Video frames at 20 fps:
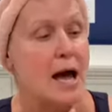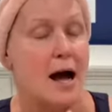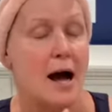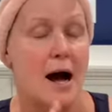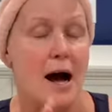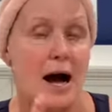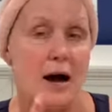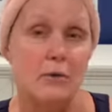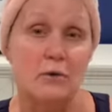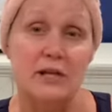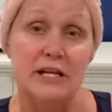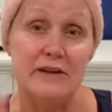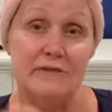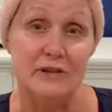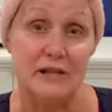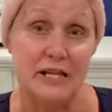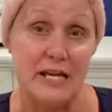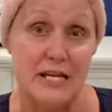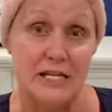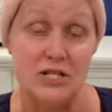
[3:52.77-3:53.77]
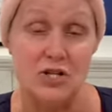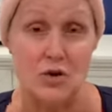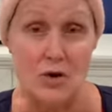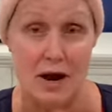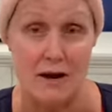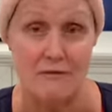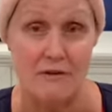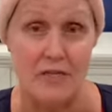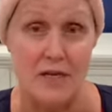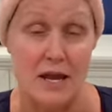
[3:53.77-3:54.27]
I will leave a link to
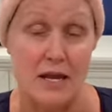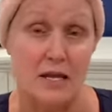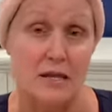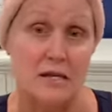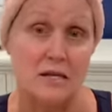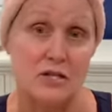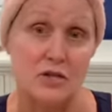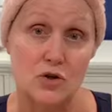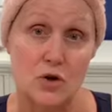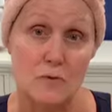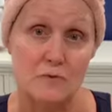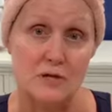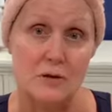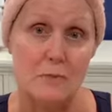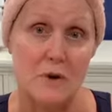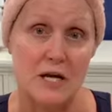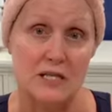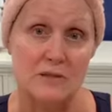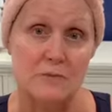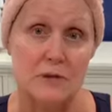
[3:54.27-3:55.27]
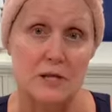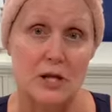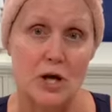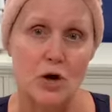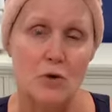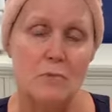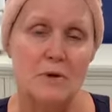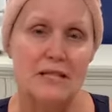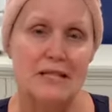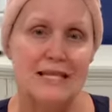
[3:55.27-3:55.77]
everything in the description box below,
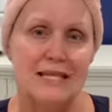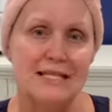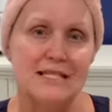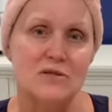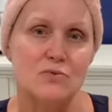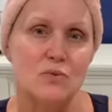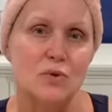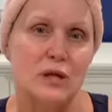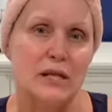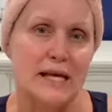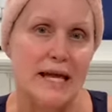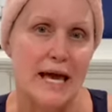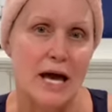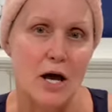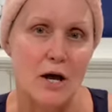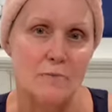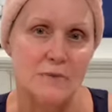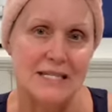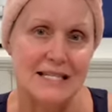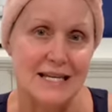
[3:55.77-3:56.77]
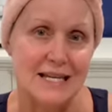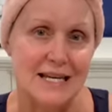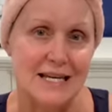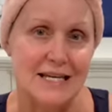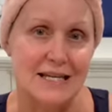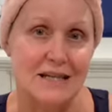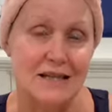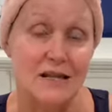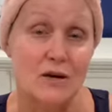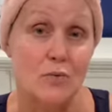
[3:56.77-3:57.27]
but this really helps
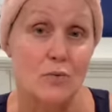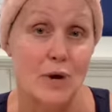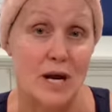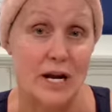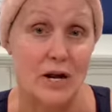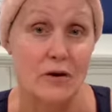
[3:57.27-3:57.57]
get the radio